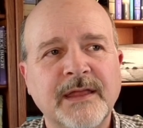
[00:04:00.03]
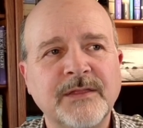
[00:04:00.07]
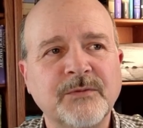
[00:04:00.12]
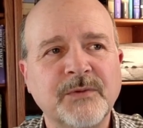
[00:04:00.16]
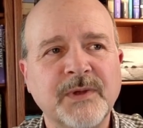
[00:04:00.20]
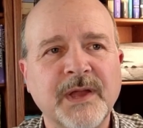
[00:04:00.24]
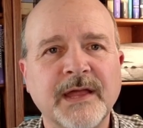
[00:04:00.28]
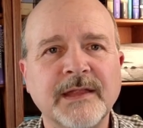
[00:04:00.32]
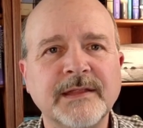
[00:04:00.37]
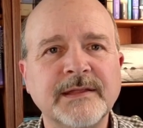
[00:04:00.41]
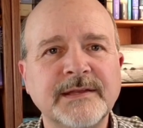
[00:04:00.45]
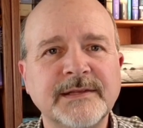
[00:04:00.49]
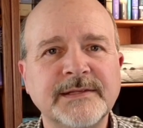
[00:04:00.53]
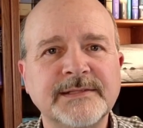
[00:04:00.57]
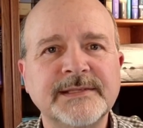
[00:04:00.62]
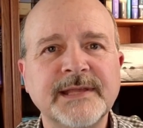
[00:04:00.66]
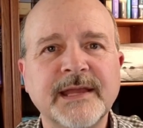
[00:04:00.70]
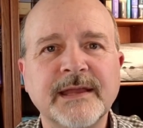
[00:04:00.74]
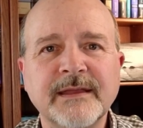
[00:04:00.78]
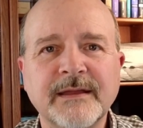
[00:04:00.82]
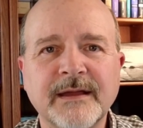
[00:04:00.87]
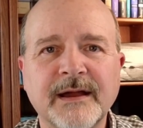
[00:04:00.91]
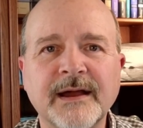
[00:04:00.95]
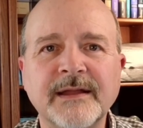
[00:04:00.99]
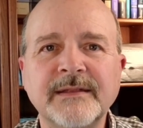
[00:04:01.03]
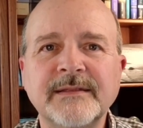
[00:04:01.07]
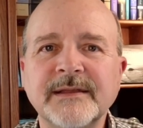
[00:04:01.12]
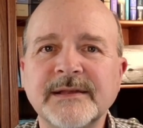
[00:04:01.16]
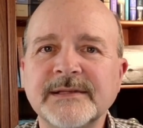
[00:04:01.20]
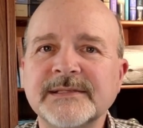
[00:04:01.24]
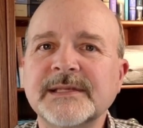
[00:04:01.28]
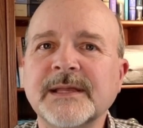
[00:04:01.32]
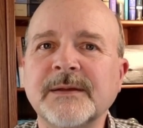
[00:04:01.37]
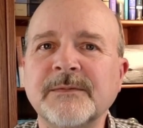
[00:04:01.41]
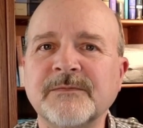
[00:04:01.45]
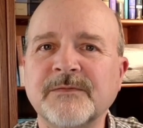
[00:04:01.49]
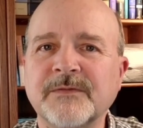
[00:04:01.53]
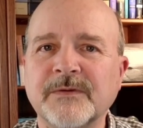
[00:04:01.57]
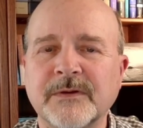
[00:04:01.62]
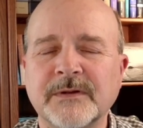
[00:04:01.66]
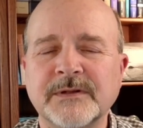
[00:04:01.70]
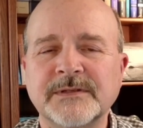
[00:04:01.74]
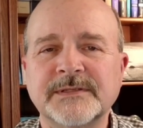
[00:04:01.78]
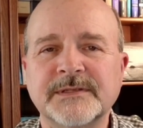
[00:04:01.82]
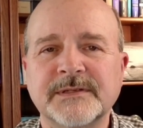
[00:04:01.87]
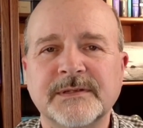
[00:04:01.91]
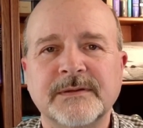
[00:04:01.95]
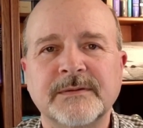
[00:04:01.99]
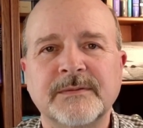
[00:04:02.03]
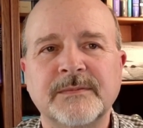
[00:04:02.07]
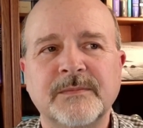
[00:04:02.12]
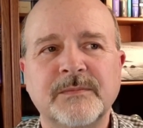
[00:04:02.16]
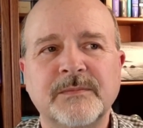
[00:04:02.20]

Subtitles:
reality is that God does come first.